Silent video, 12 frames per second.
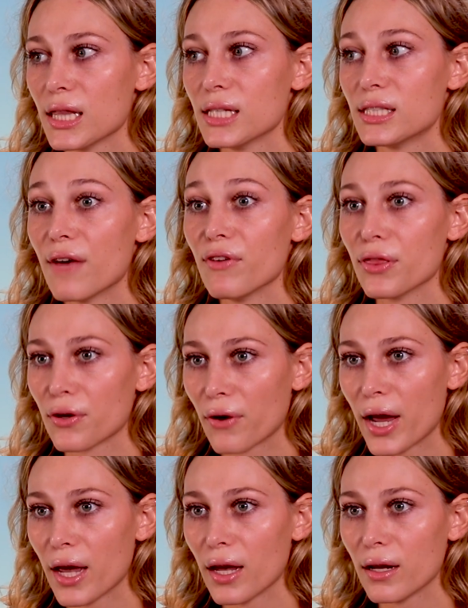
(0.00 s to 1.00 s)
the 7th
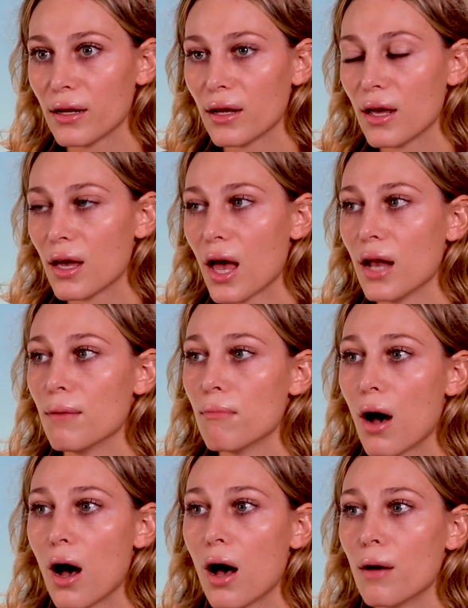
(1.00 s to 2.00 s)
grade, and a
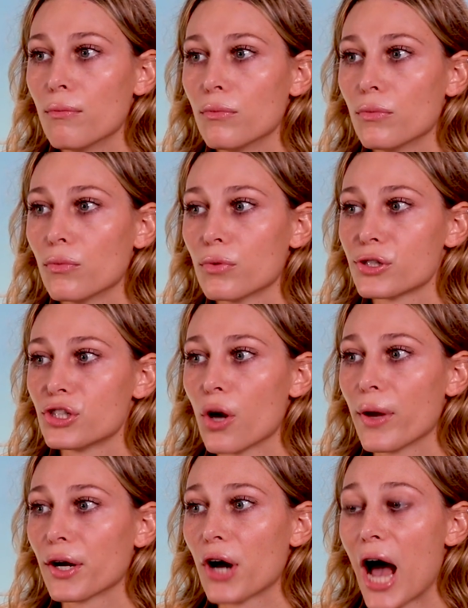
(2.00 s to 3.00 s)
mom was
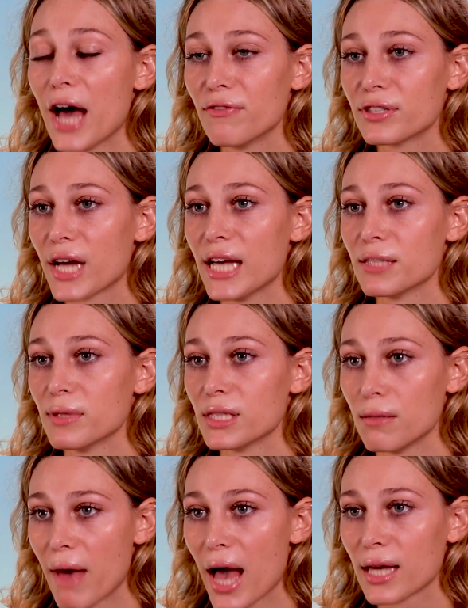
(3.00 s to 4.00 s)
showing her advertisements
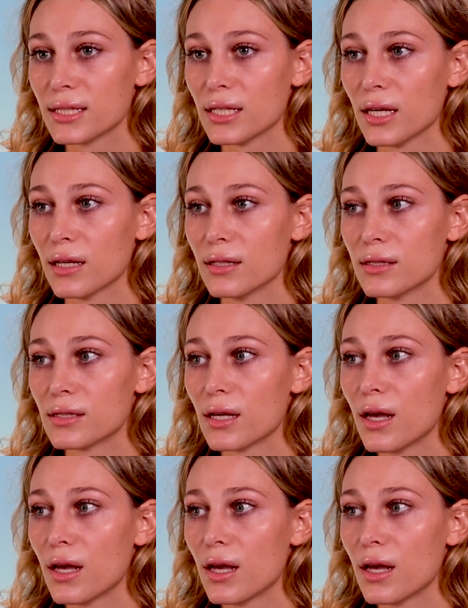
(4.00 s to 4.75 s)
in magazines.